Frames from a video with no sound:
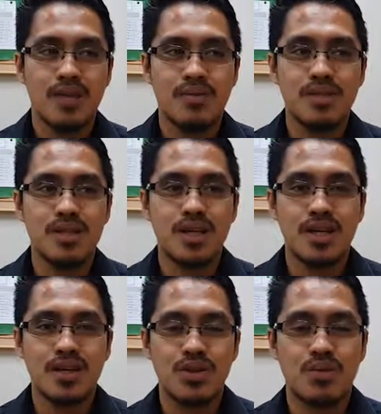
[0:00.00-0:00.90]
you would see
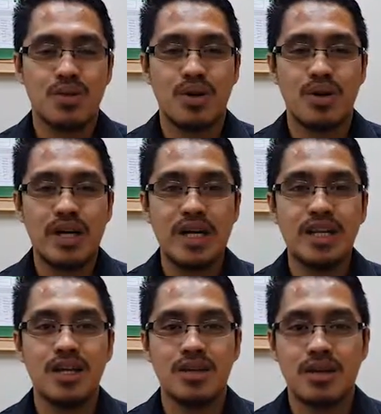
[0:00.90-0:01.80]
that you were
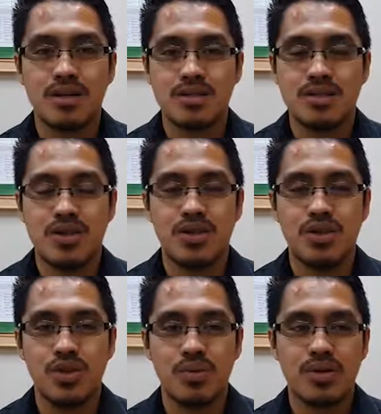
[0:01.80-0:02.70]
really touched
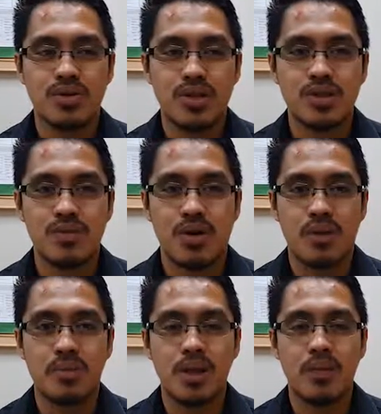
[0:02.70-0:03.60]
and you were
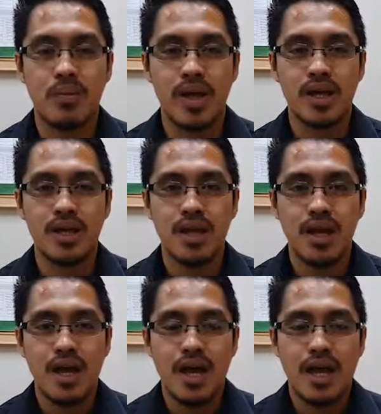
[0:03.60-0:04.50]
transformed in a way,
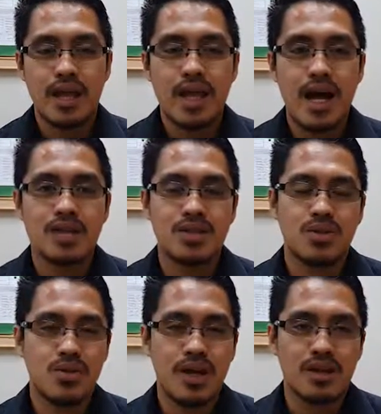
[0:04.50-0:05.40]
and that
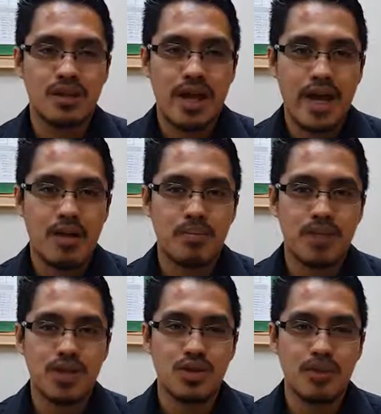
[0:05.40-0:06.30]
student helped
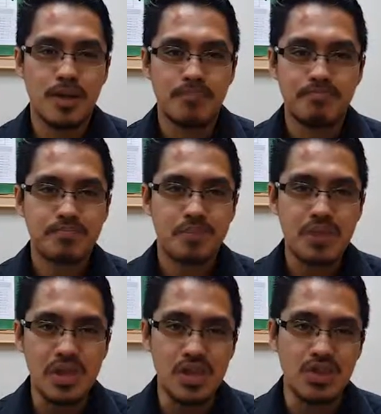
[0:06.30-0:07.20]
me
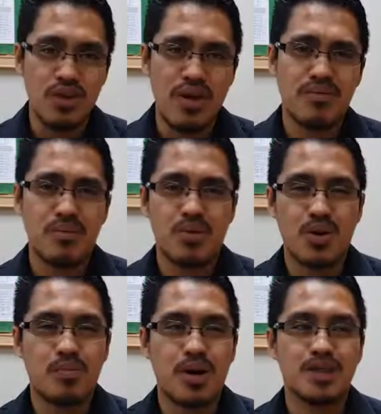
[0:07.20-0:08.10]
to have a
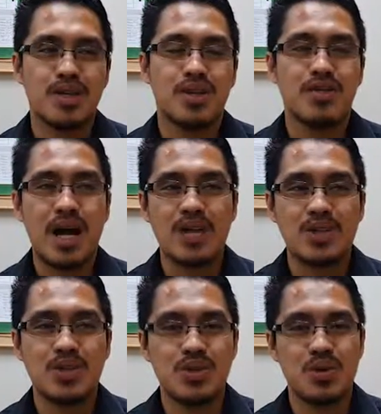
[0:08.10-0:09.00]
more positive
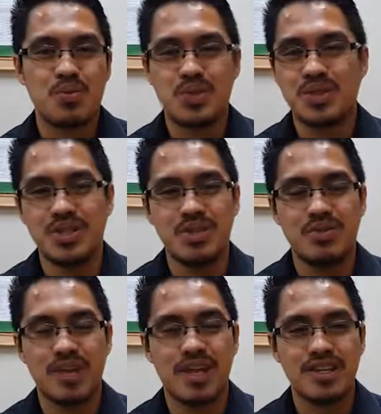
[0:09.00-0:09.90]
attitude towards
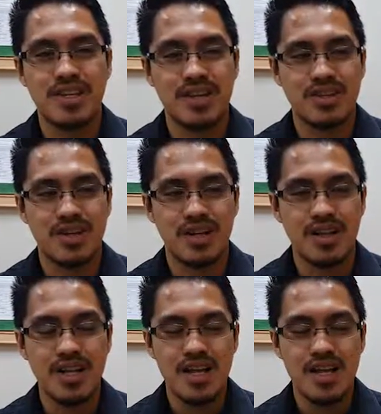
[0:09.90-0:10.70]
children in general,